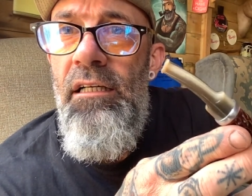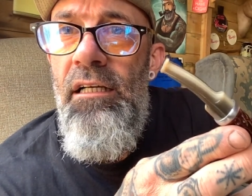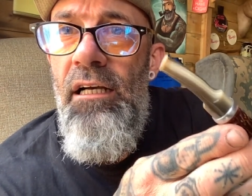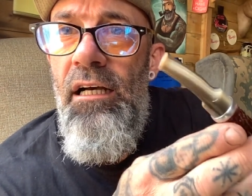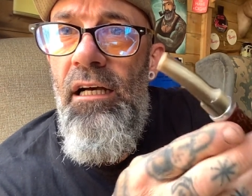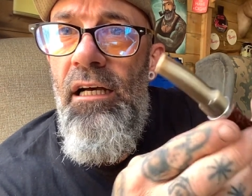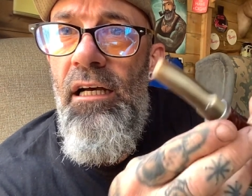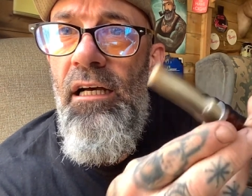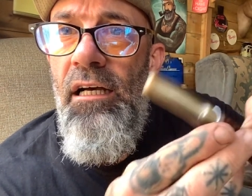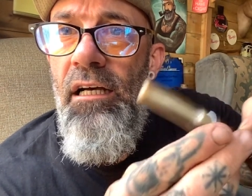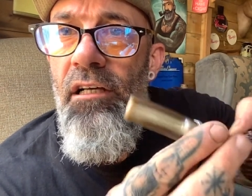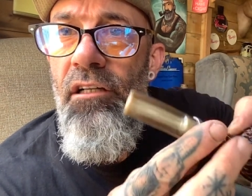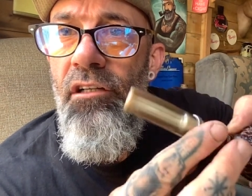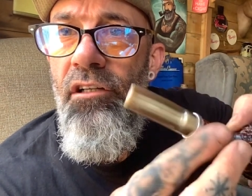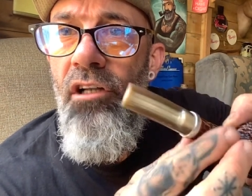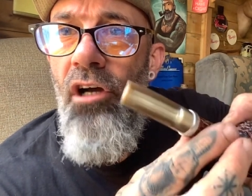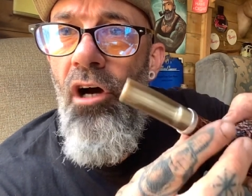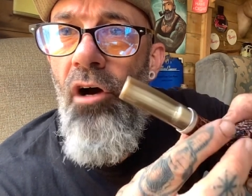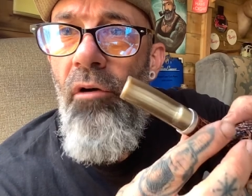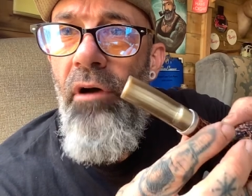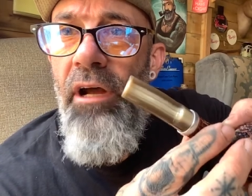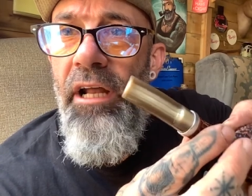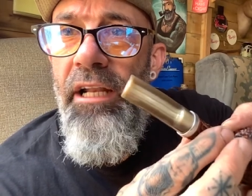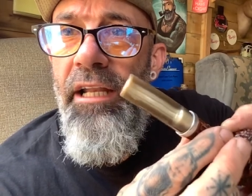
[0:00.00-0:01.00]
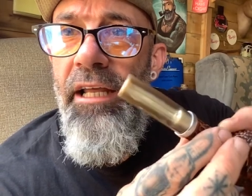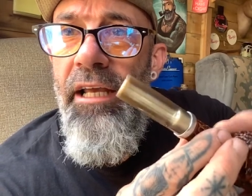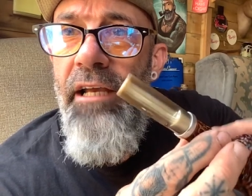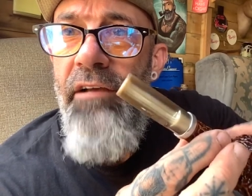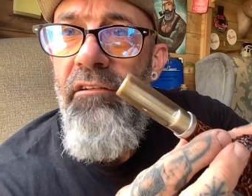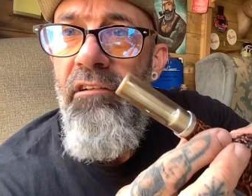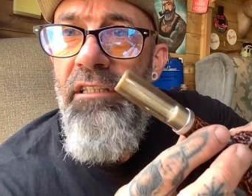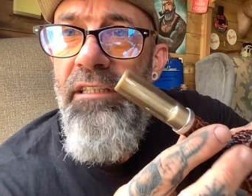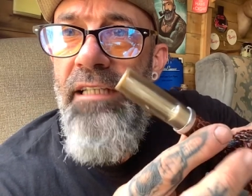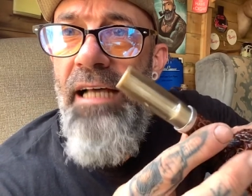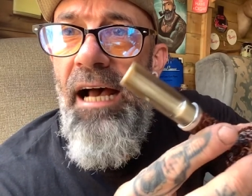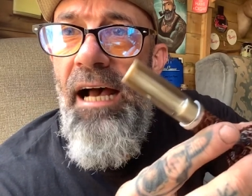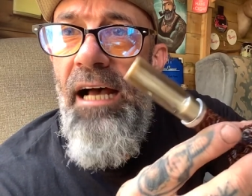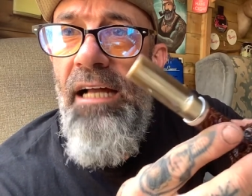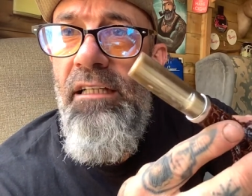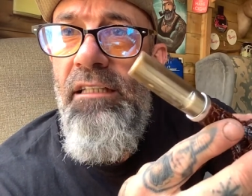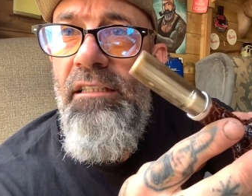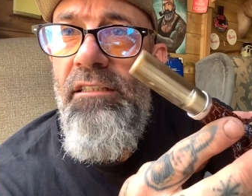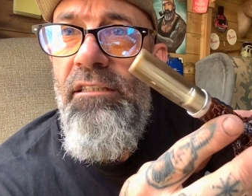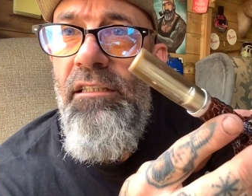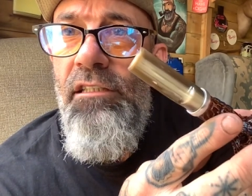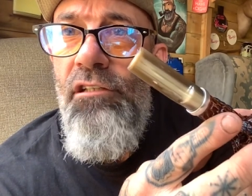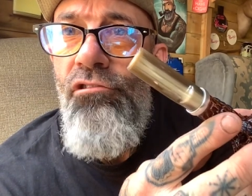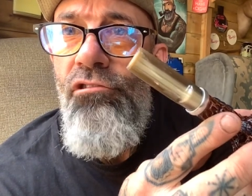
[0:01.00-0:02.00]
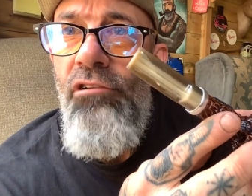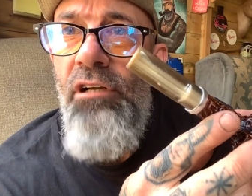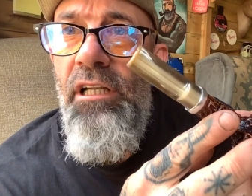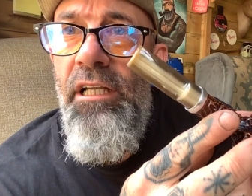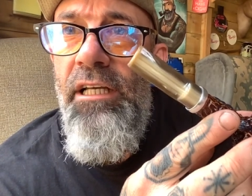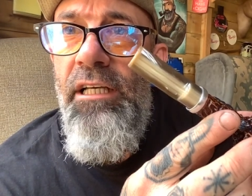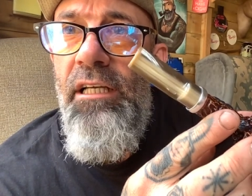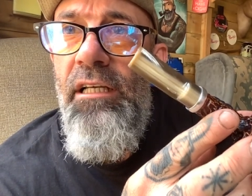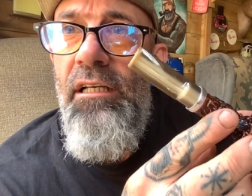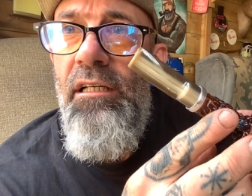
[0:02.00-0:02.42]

Uh, nowhere near as hard as acrylic.